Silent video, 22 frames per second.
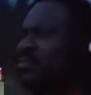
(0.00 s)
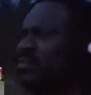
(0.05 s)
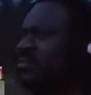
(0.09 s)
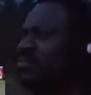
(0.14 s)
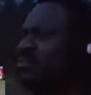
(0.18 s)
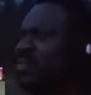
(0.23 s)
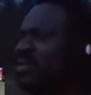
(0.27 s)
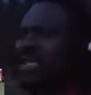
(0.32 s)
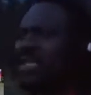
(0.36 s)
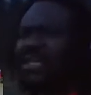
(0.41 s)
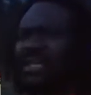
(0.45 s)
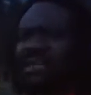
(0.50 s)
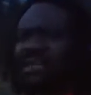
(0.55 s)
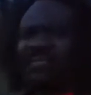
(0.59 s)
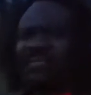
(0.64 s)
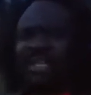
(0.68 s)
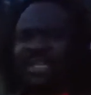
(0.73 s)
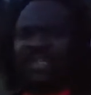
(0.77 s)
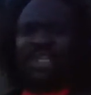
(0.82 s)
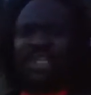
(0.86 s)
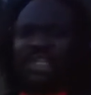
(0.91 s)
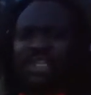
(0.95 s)
Many of
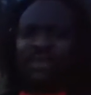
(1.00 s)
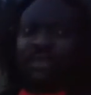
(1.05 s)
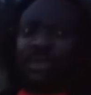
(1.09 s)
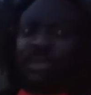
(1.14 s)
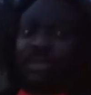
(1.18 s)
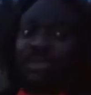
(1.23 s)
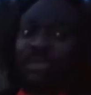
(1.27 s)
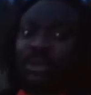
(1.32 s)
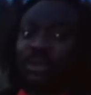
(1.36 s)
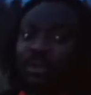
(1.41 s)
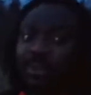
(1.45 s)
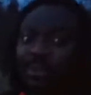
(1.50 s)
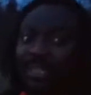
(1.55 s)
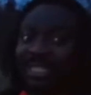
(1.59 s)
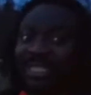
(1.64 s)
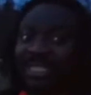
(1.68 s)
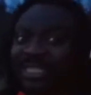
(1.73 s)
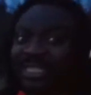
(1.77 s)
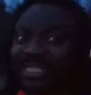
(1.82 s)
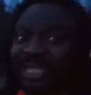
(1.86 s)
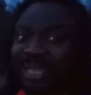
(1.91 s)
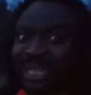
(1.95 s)
them just want to
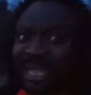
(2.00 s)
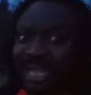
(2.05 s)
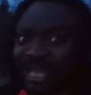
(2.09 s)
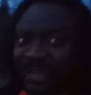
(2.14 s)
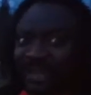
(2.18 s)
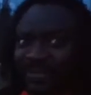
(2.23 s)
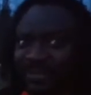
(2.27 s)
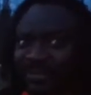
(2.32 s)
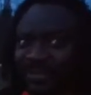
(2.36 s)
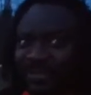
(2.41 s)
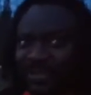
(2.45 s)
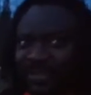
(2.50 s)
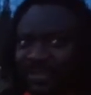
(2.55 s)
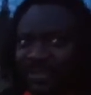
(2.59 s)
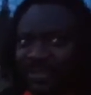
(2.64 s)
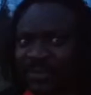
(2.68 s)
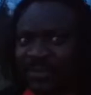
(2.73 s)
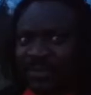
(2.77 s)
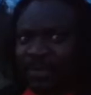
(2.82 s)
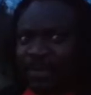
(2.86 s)
breed slaves.